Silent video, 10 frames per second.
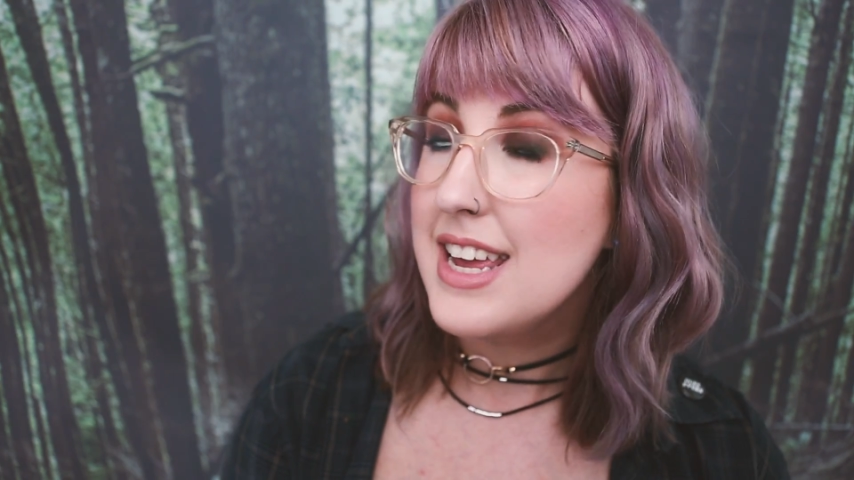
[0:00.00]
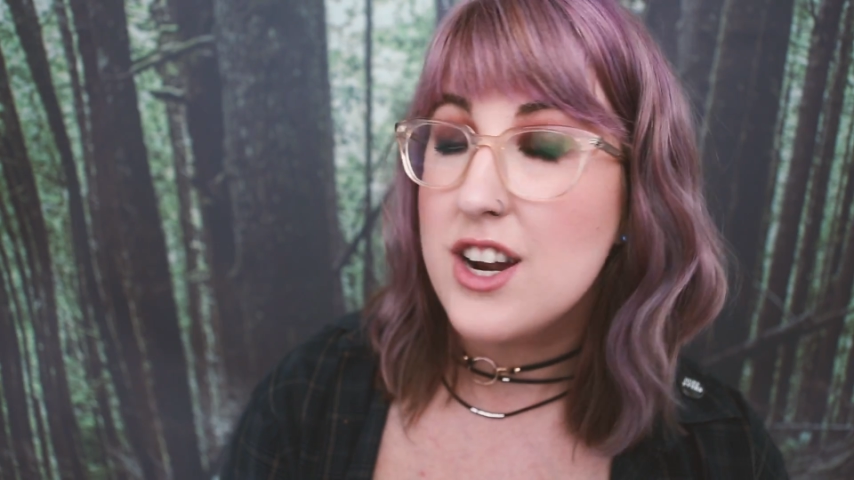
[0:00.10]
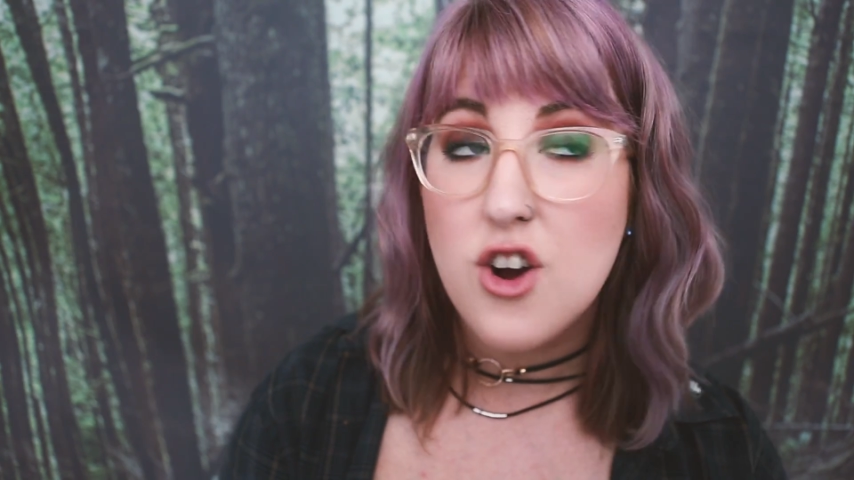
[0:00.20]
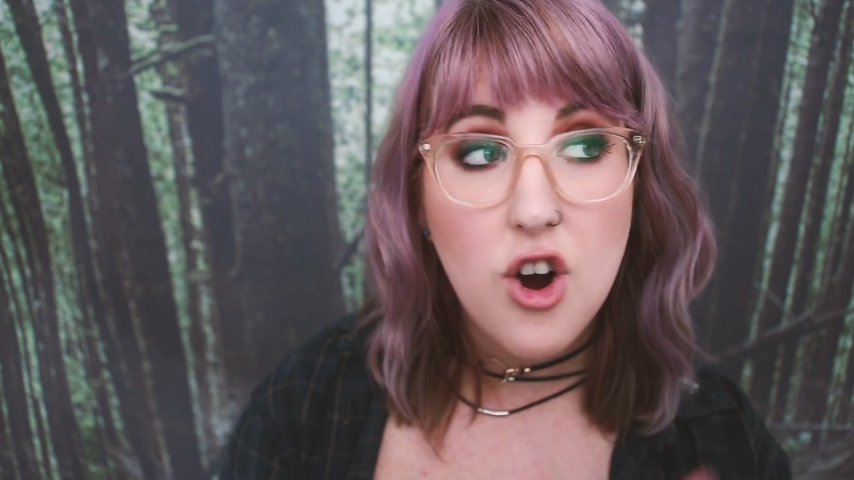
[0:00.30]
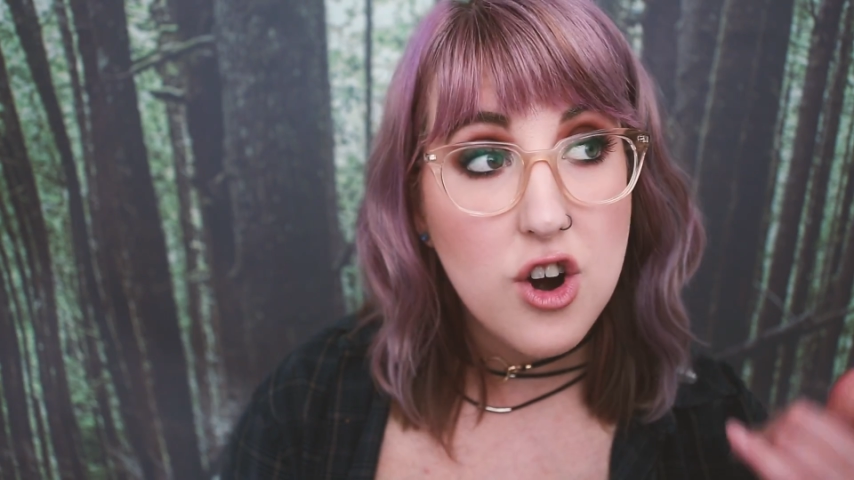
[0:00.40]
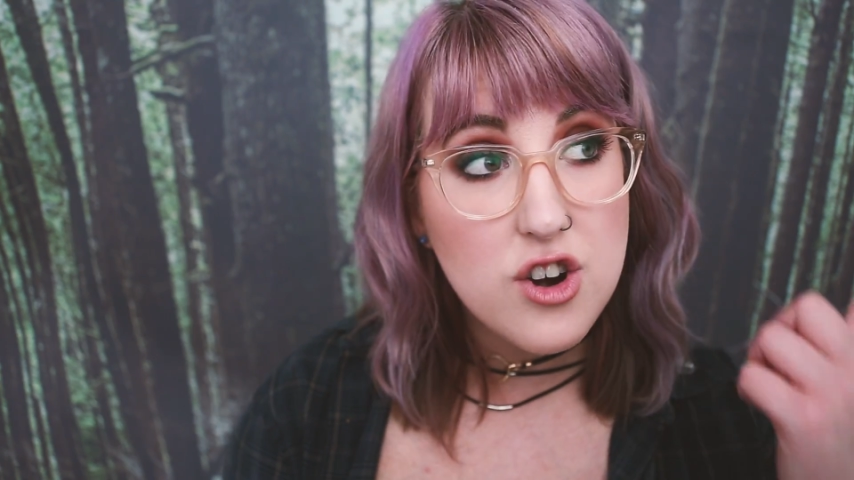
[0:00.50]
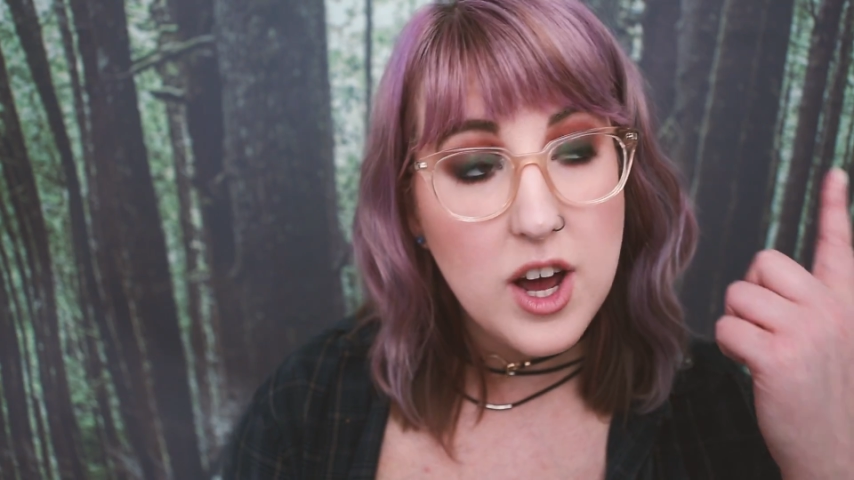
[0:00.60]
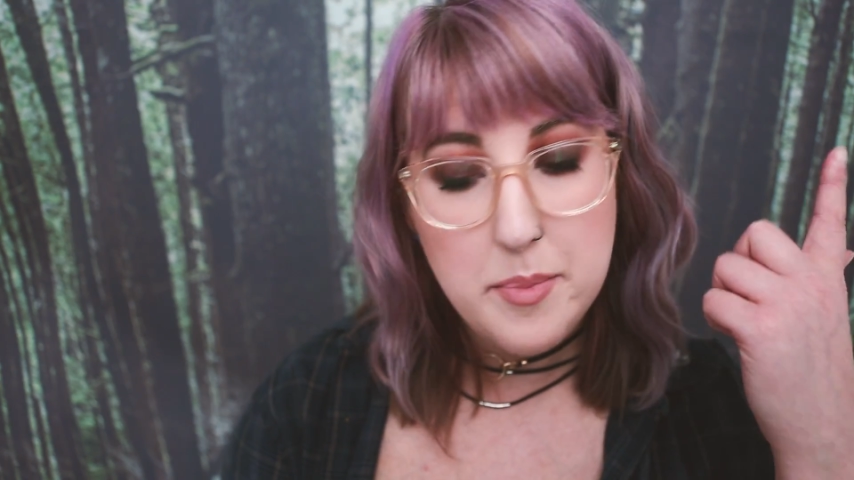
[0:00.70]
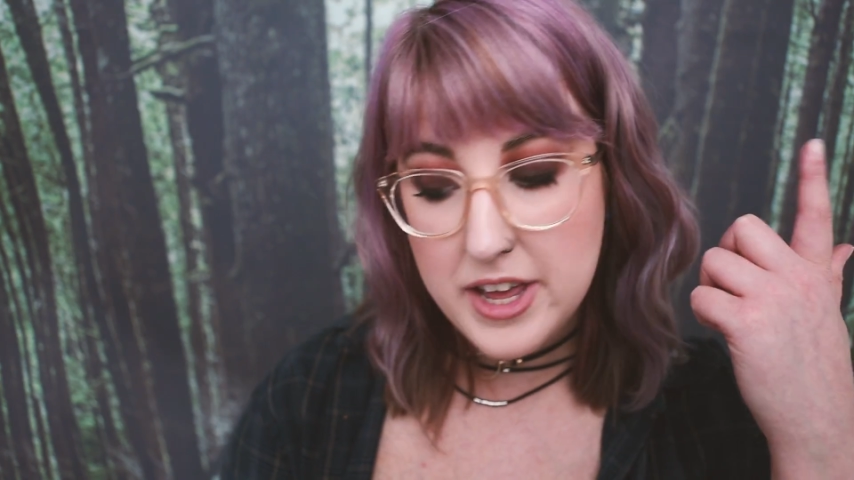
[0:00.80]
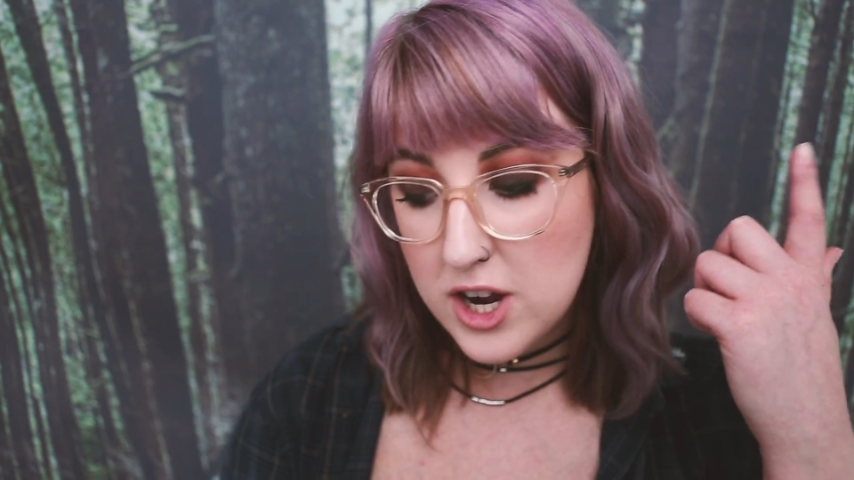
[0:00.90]
in a card
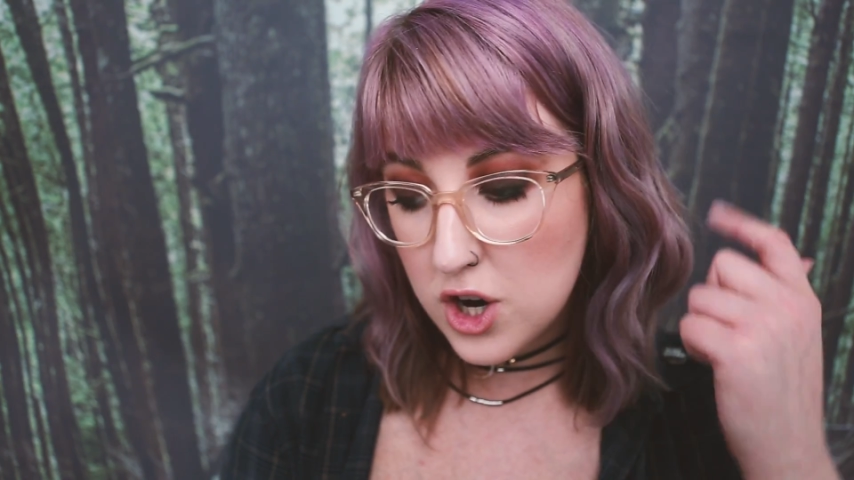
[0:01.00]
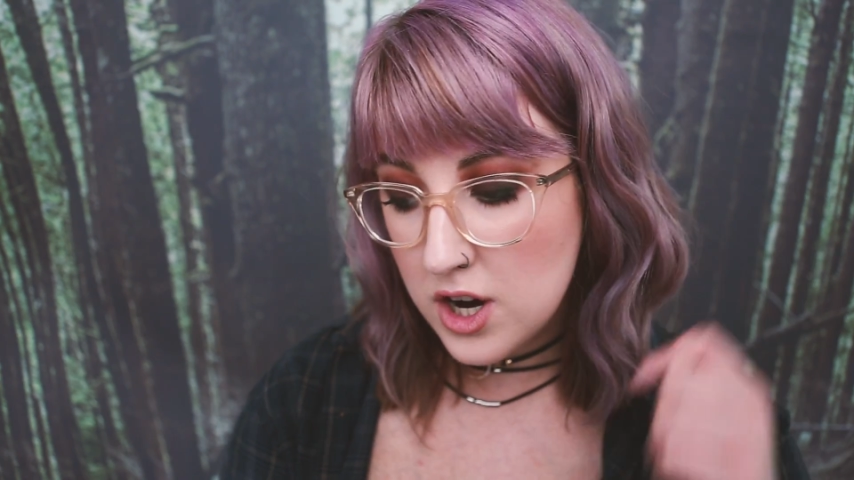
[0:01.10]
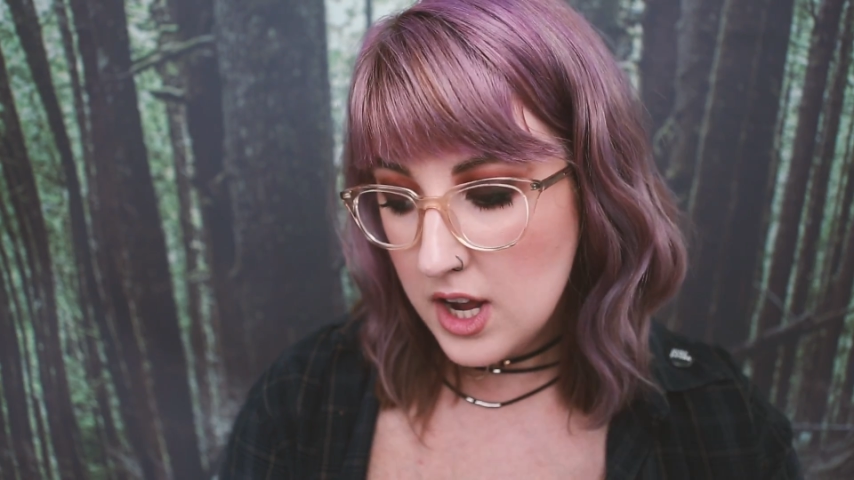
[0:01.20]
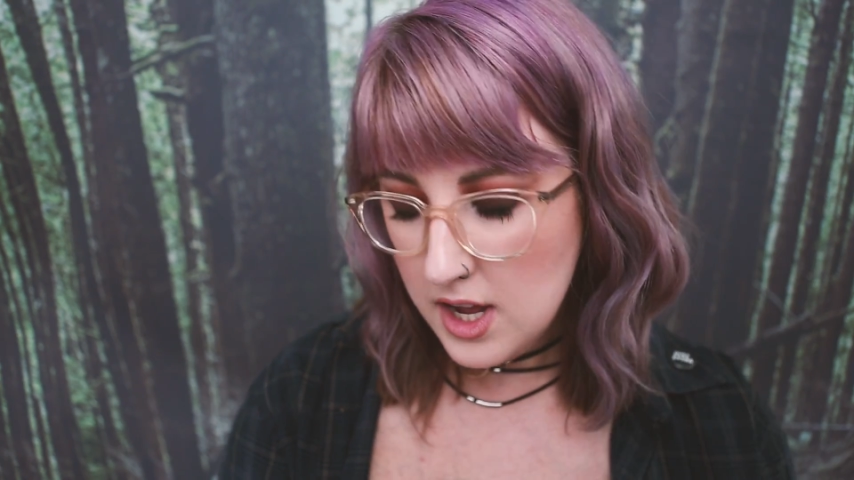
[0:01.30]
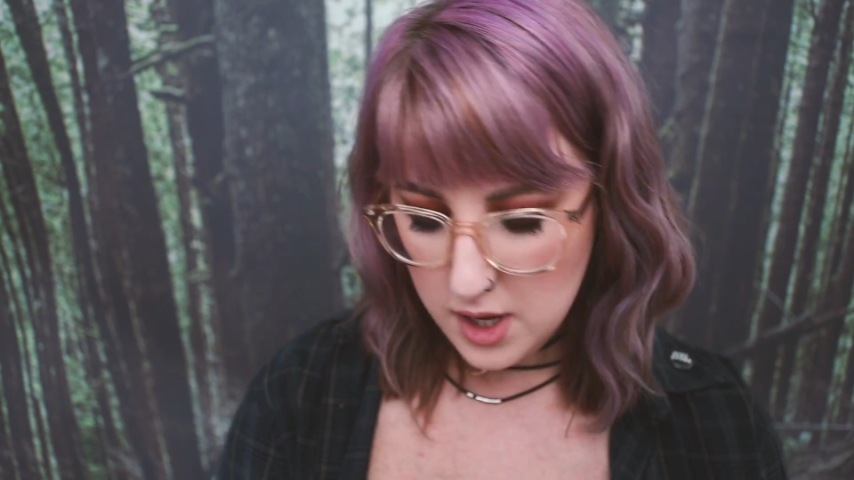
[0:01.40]
up here.